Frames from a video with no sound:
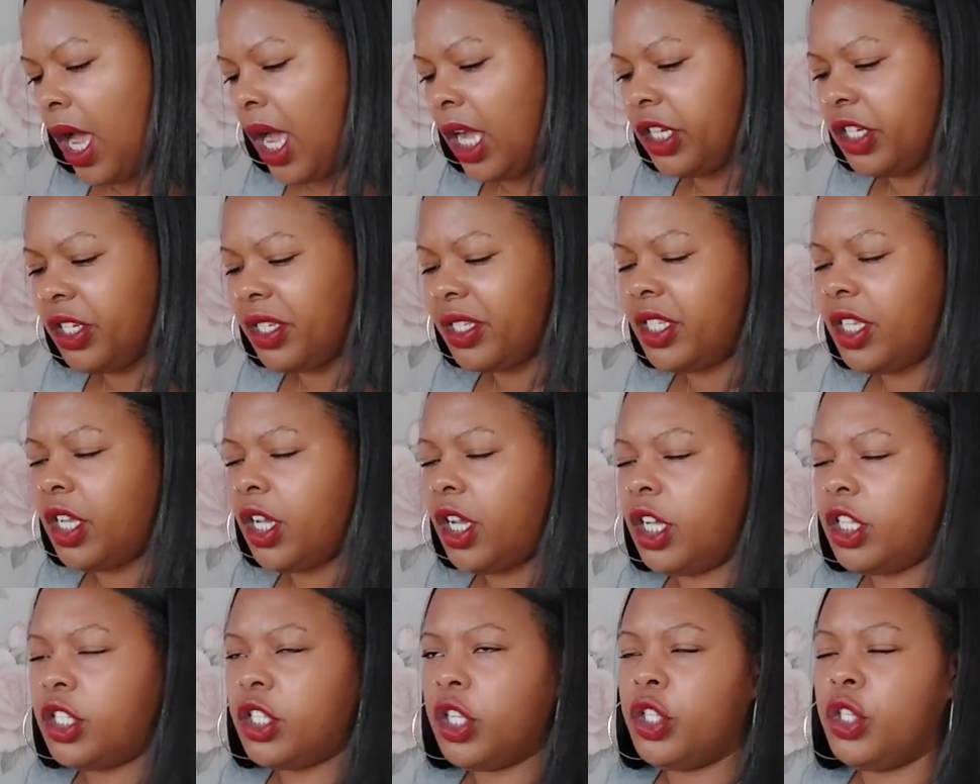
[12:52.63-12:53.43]
I just
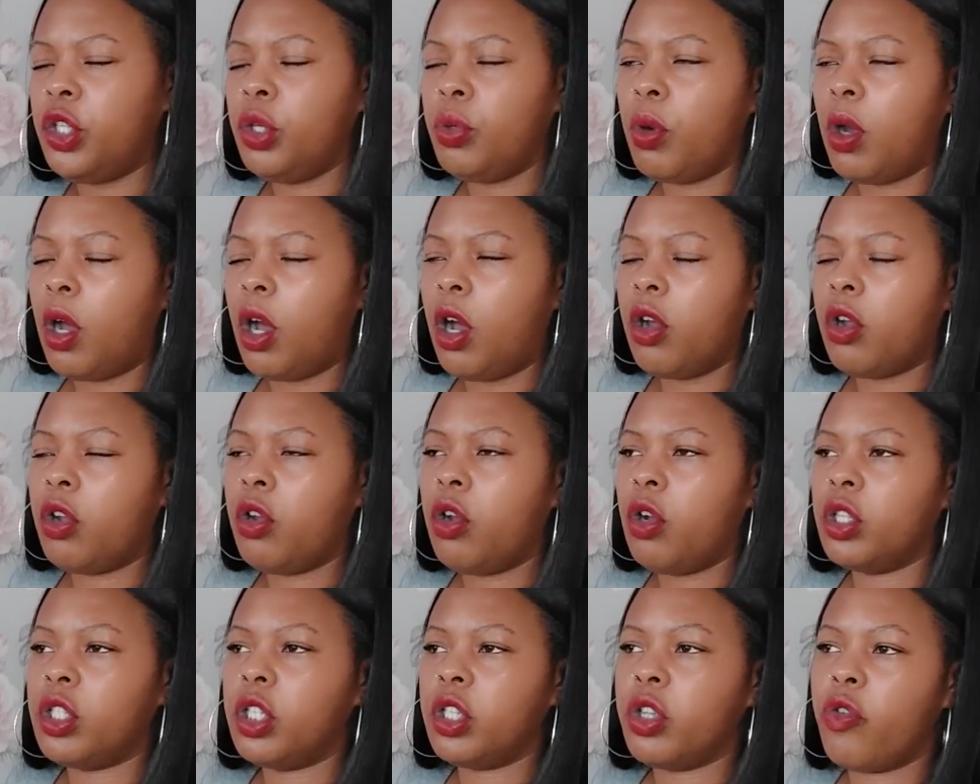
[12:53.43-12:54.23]
heard that you are
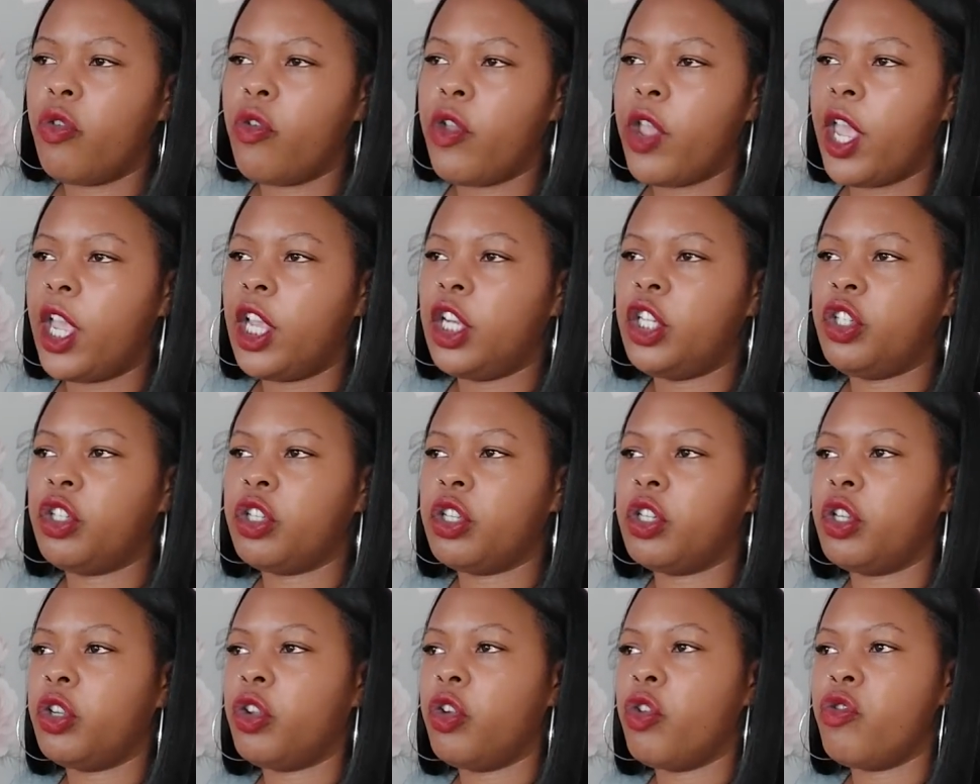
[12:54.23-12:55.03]
God's
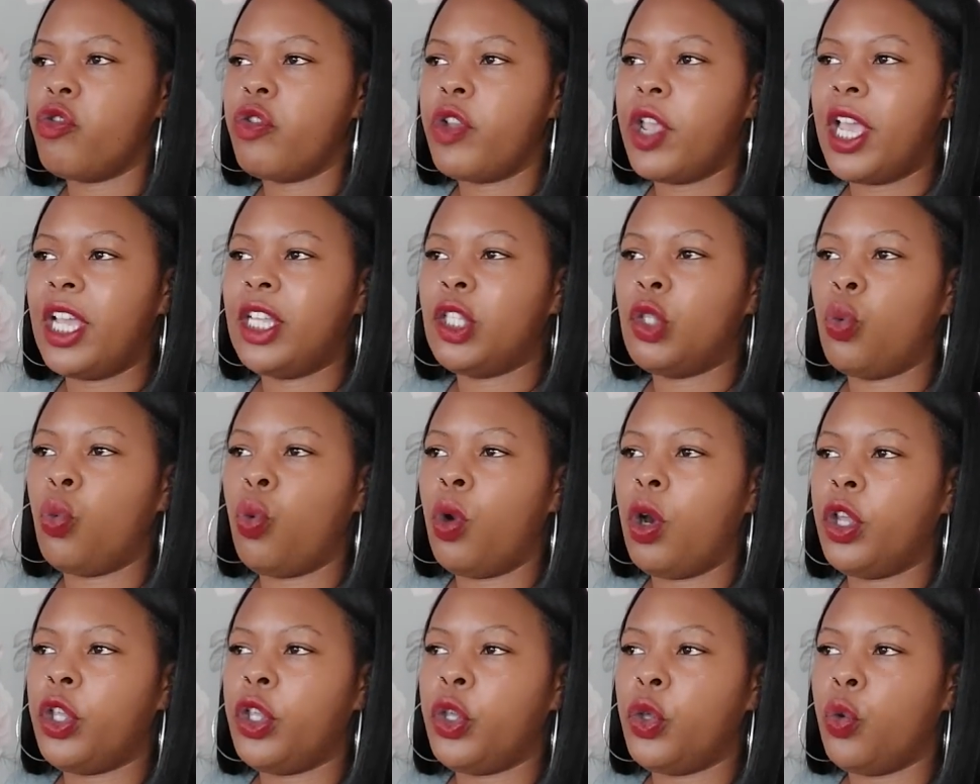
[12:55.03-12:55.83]
creation, create
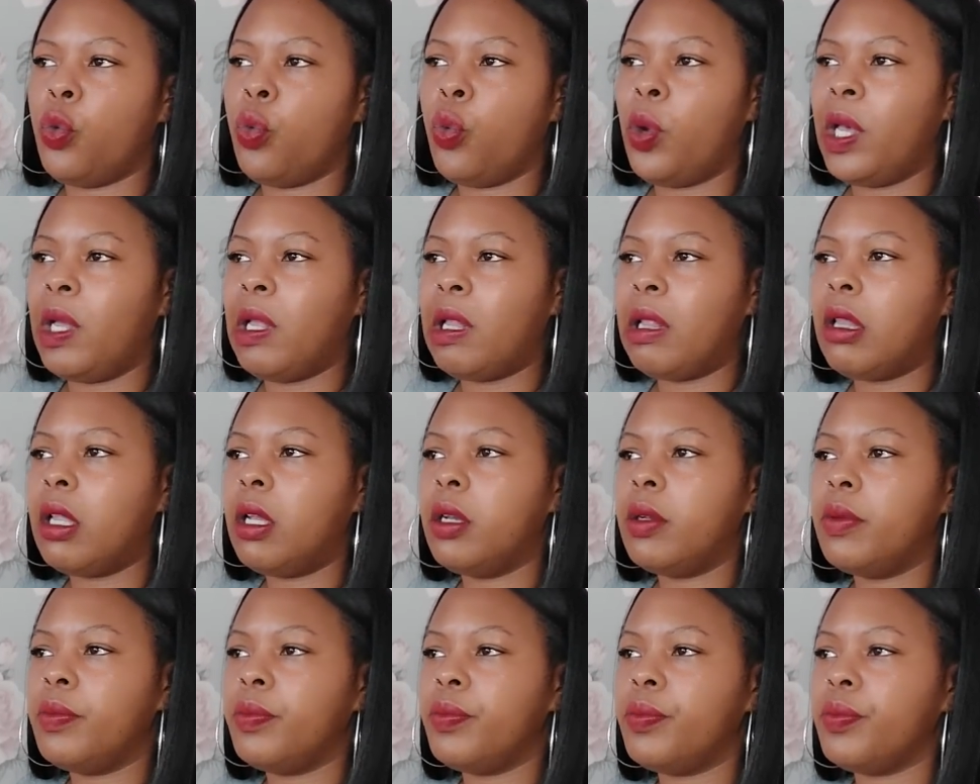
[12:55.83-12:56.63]
what you will.